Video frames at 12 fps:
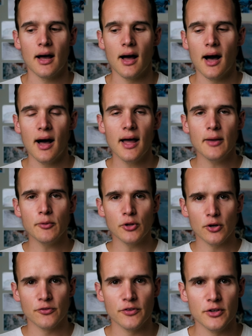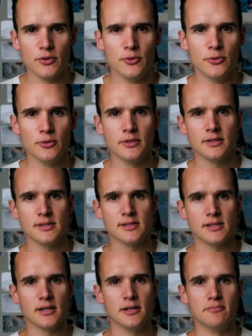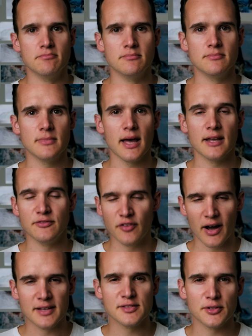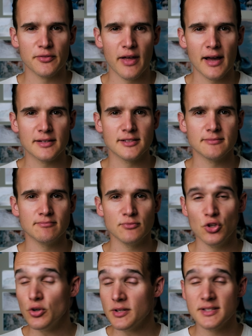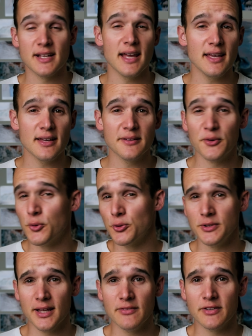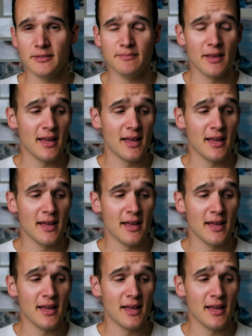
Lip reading: I will offer you some advice on that. You can take it or leave it.